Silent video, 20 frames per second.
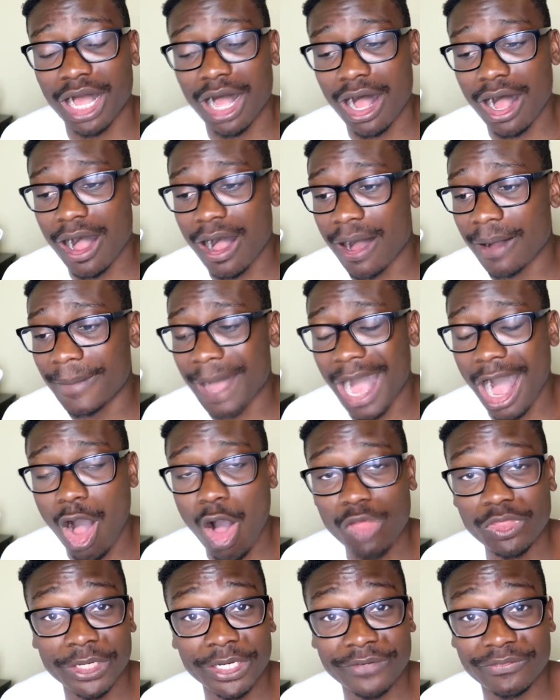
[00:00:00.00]

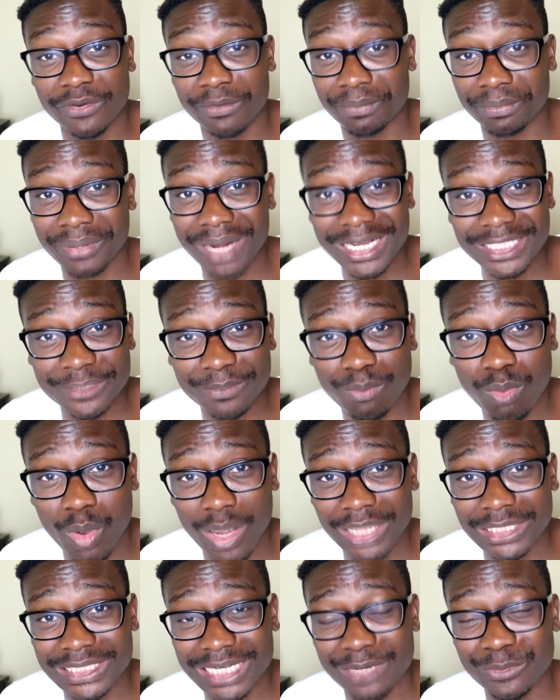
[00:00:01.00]
all the different price
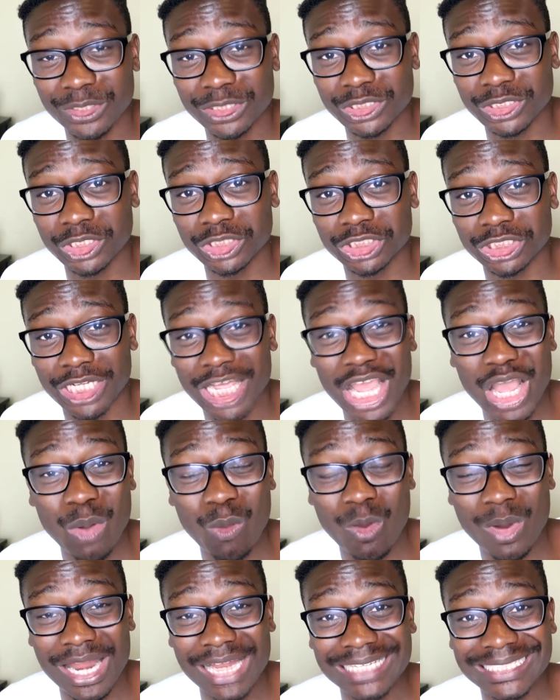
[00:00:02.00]
points, I researched
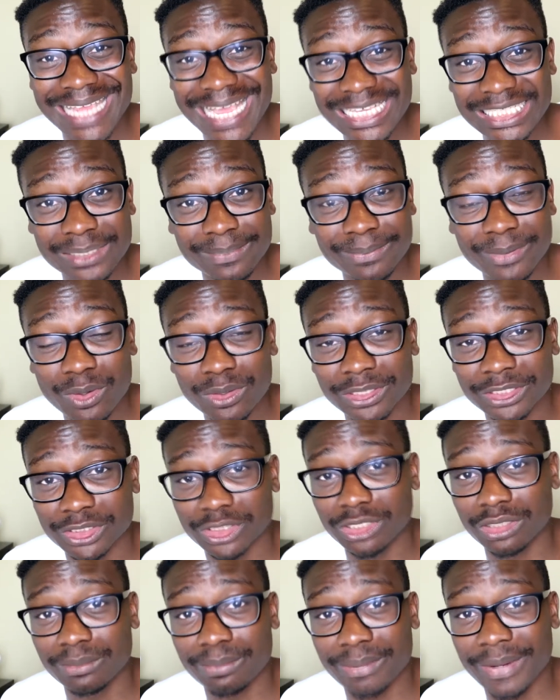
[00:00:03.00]
what it takes to build a
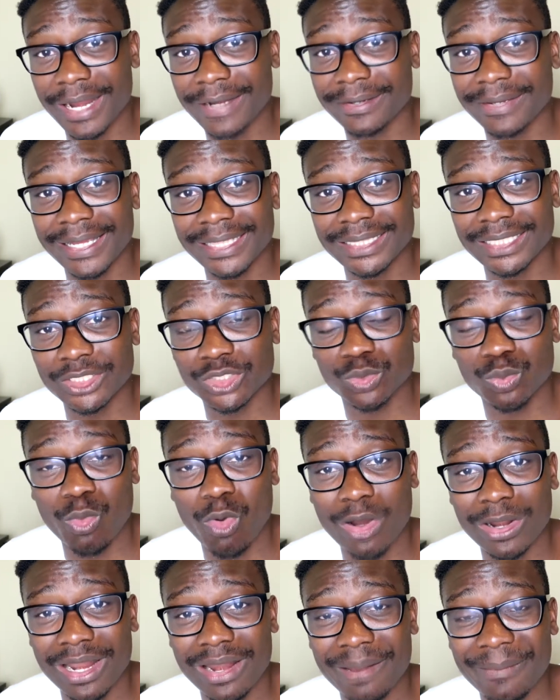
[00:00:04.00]
certain brand like this
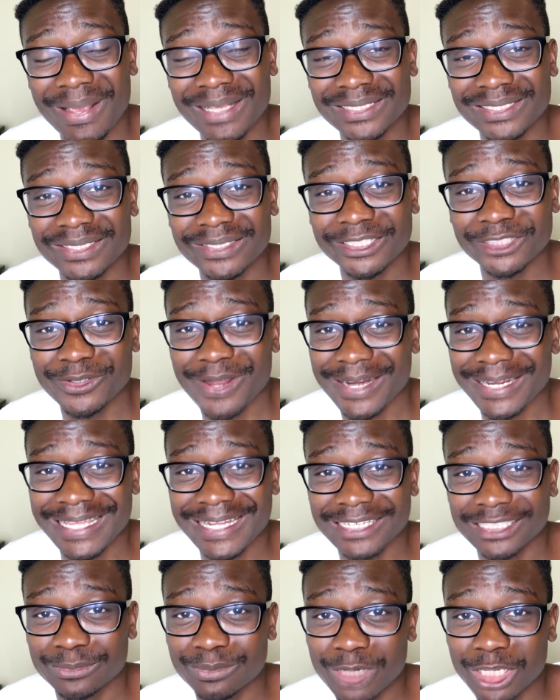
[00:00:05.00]
one, and I basically try to
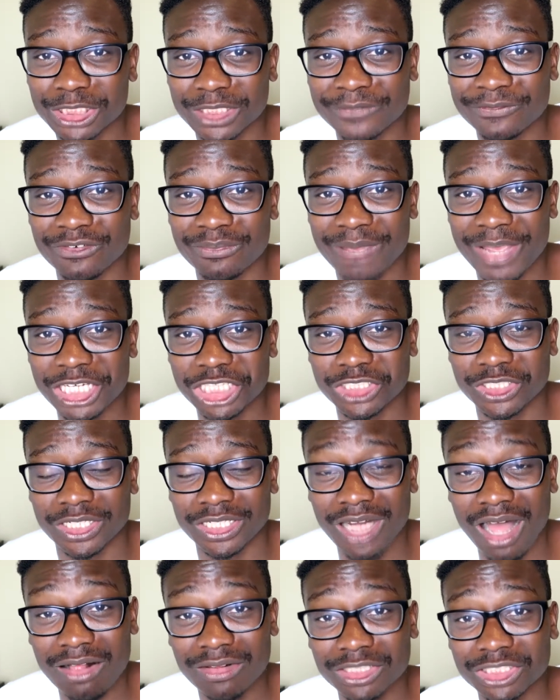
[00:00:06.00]
get as much information
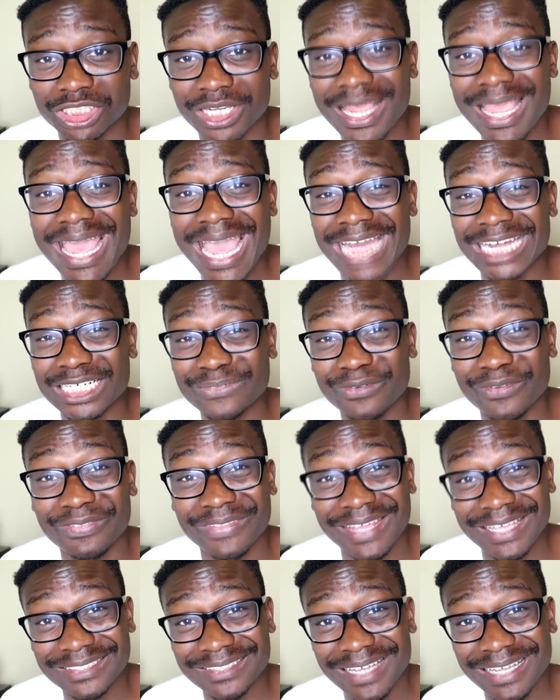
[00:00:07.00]
and knowledge and
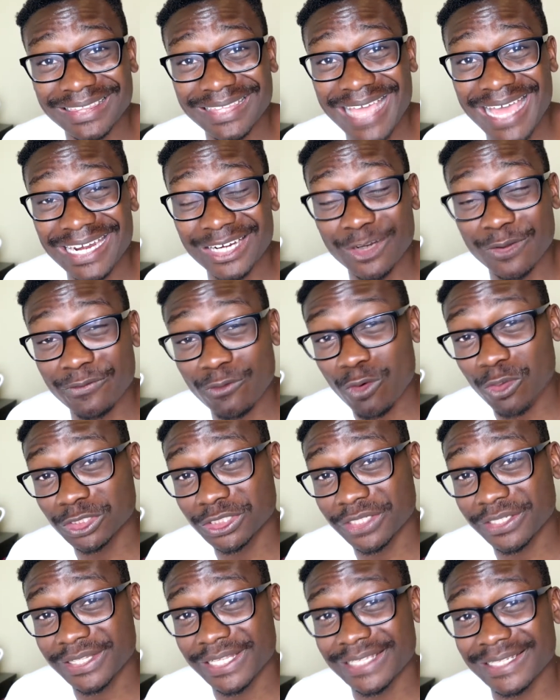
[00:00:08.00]
different things like that. And of
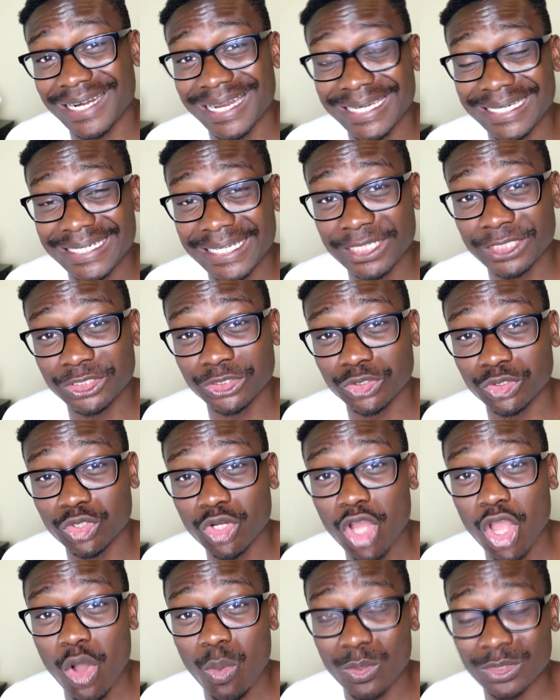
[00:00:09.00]
course the other thing that I did
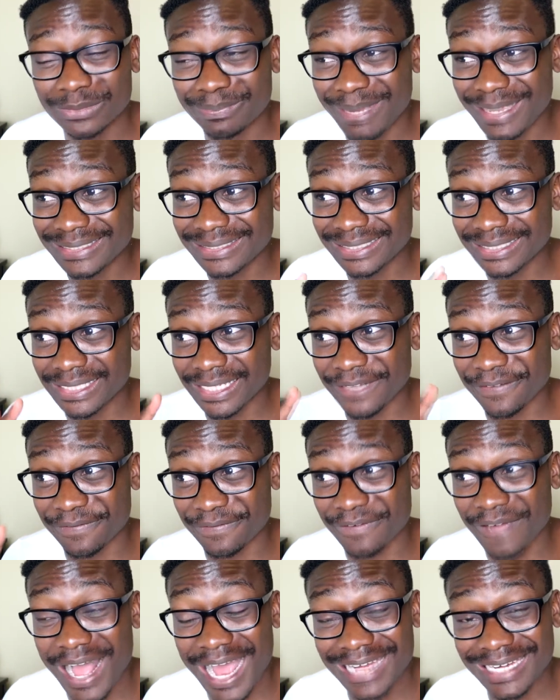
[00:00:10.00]
do was basically
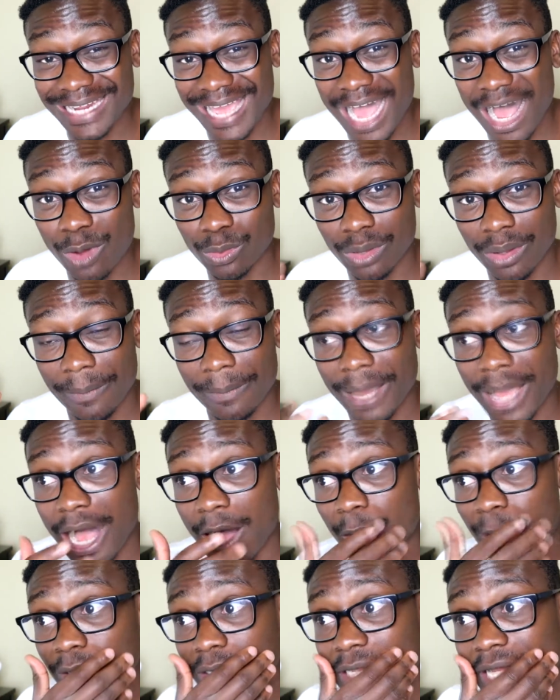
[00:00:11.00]
find out
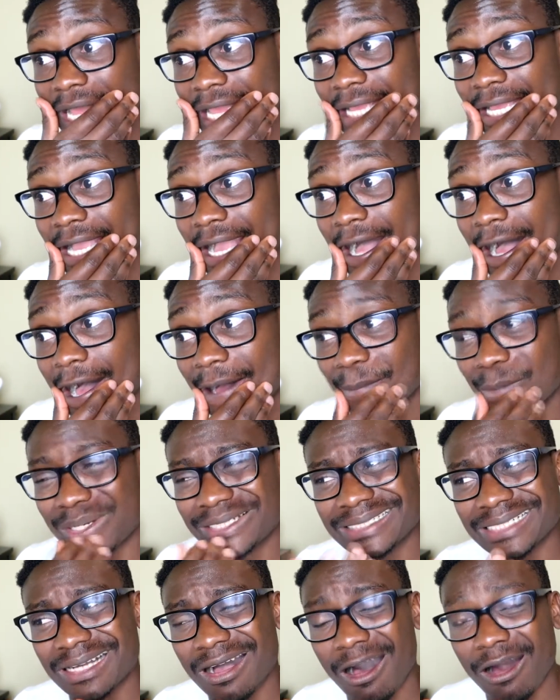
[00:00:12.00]
about like, what
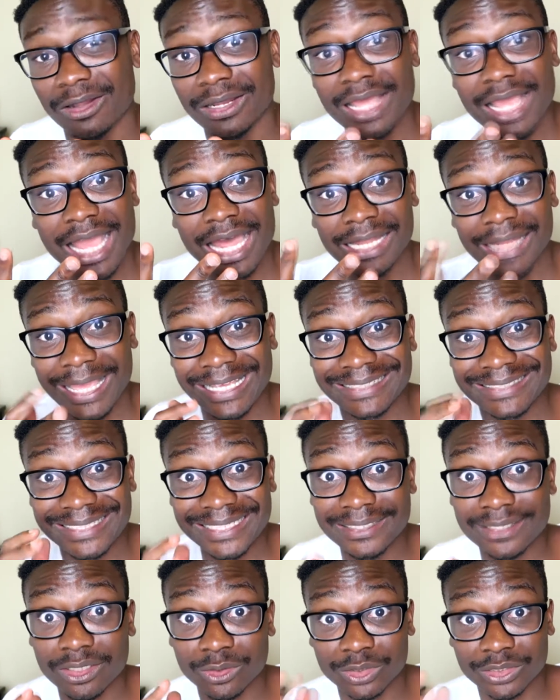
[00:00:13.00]
is it called? Like
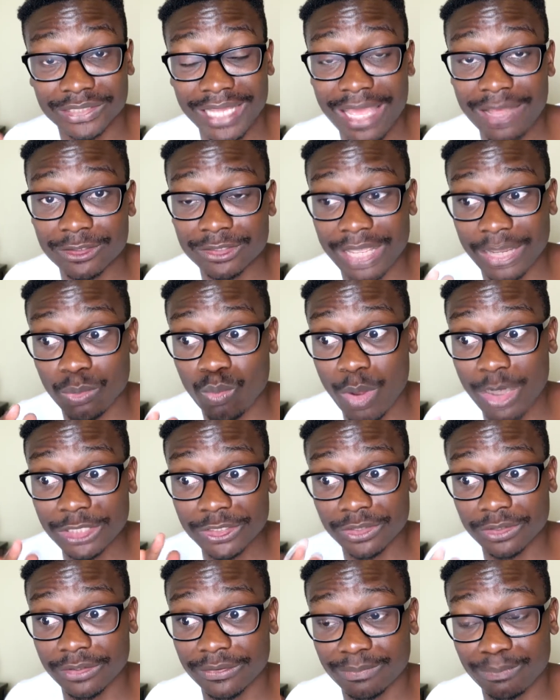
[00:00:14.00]
seasonal sales, like when
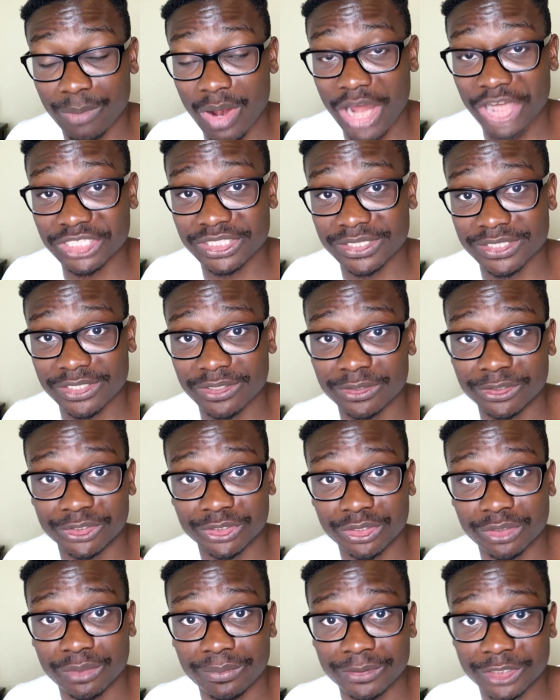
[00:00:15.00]
certain products are
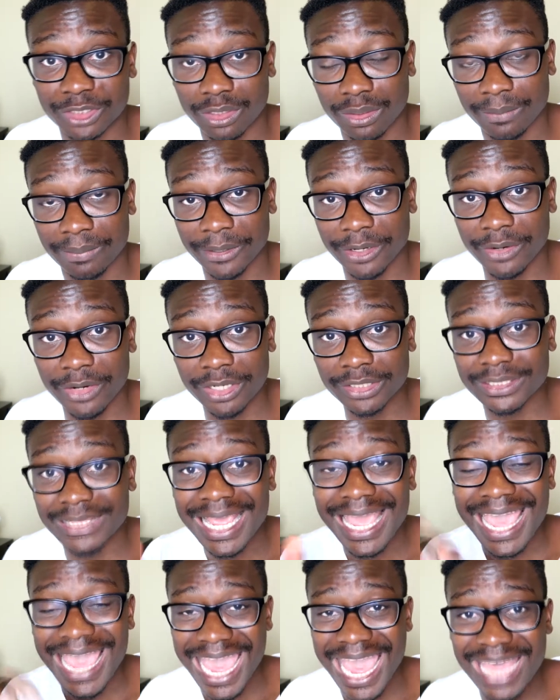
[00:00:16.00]
certain periods.
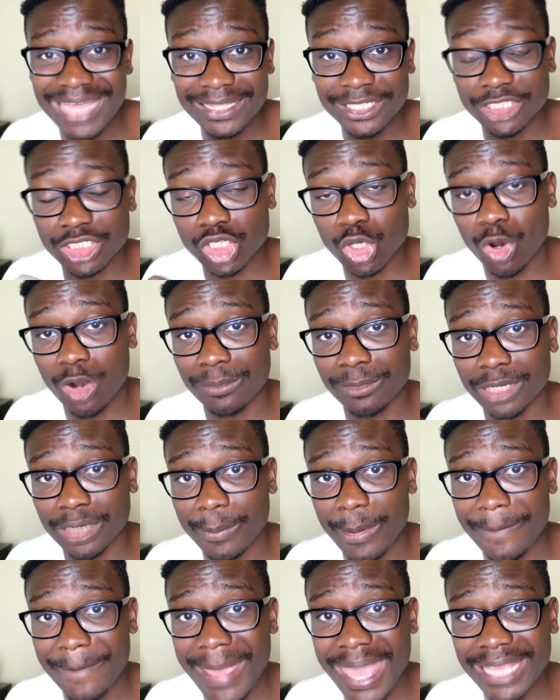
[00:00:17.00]
And the store I'm
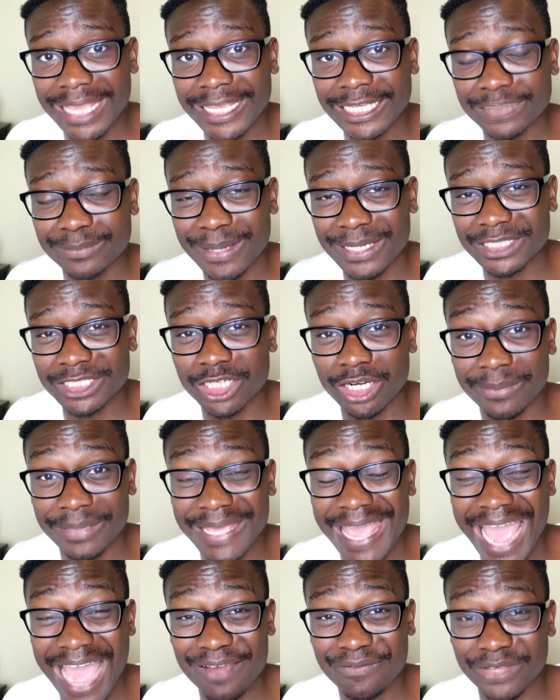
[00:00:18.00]
going to be making is basically going to
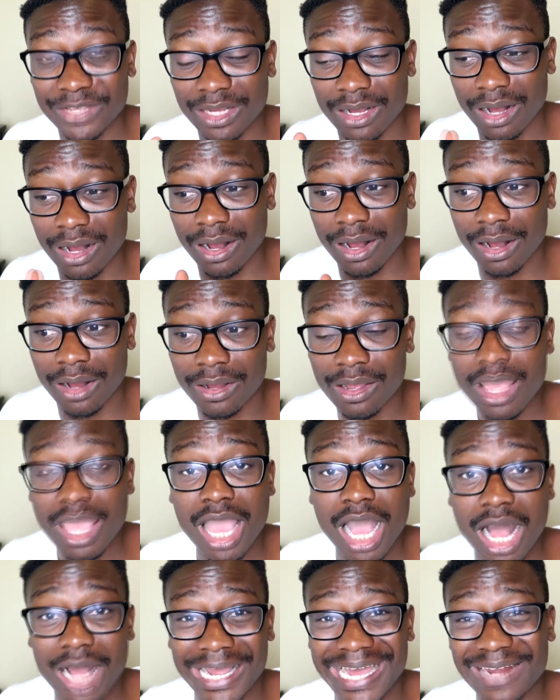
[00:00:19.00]
be having a
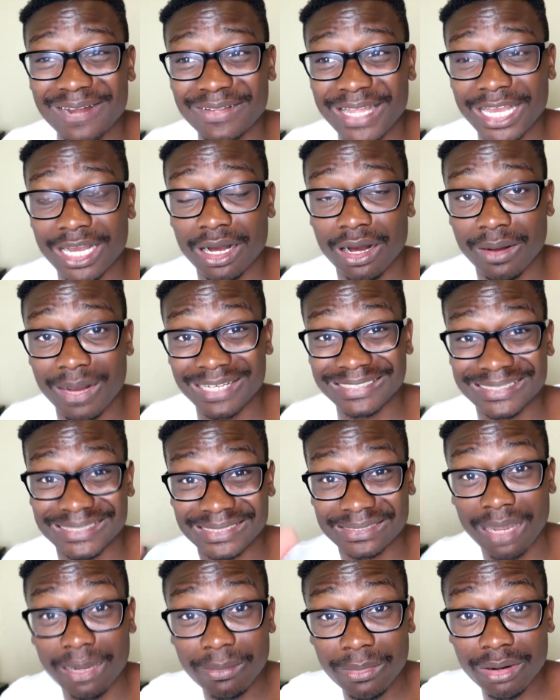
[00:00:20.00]
kind of like a
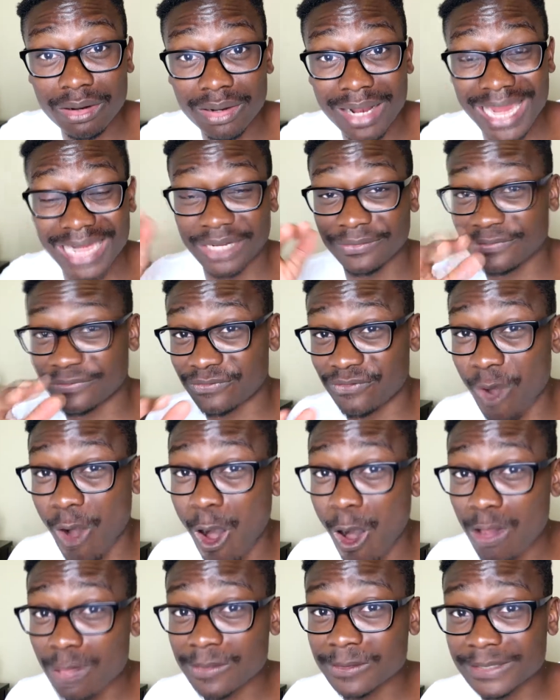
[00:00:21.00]
summer and a
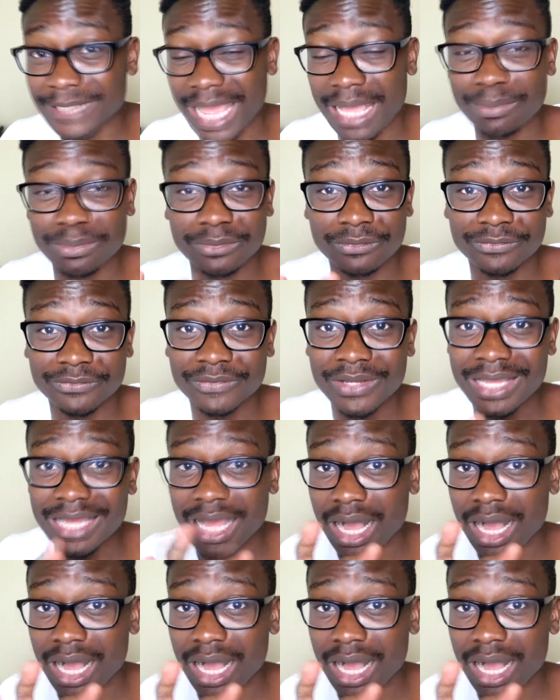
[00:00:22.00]
fall type of